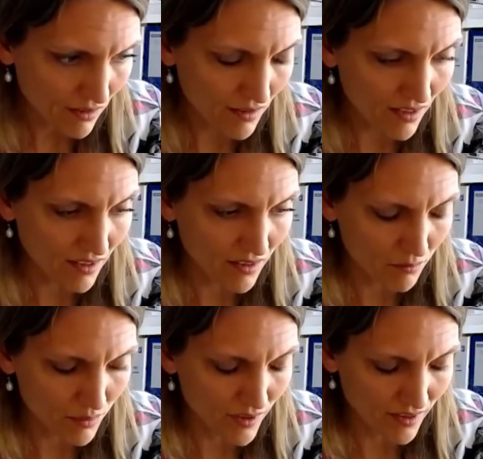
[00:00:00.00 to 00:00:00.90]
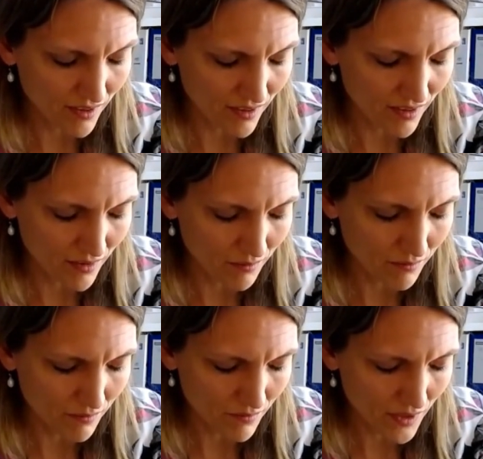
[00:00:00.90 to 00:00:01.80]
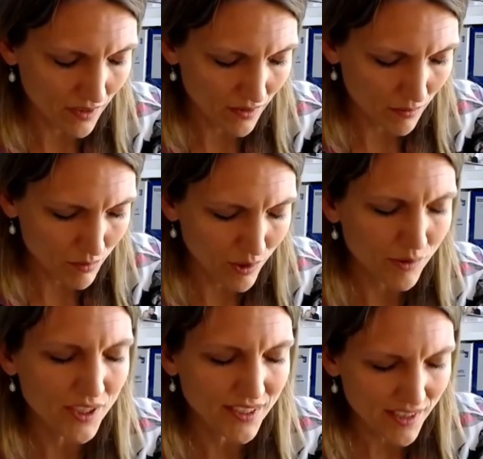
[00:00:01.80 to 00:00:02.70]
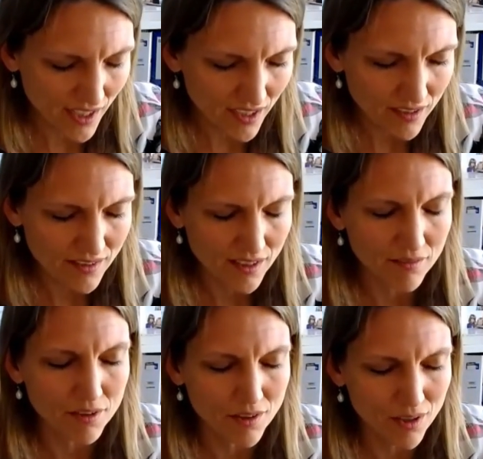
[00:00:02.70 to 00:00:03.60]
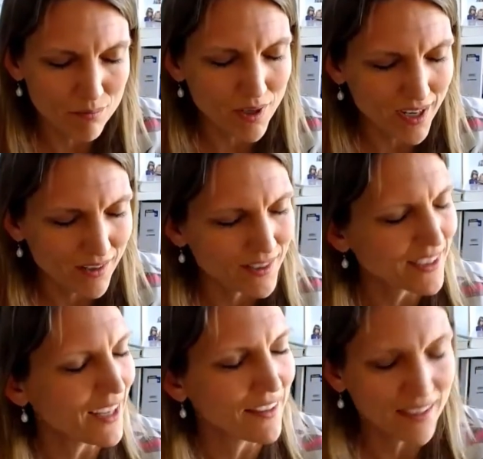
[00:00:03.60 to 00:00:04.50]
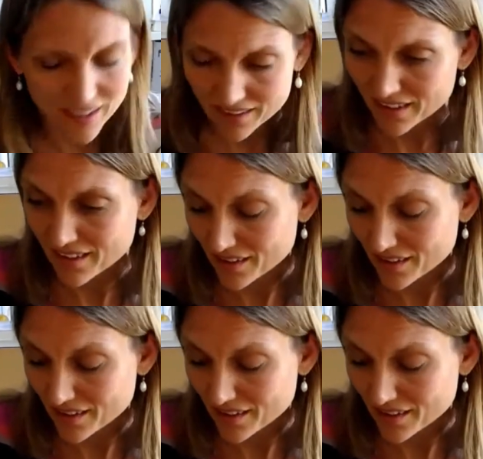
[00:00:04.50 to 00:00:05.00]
the protein targets of the compounds, and then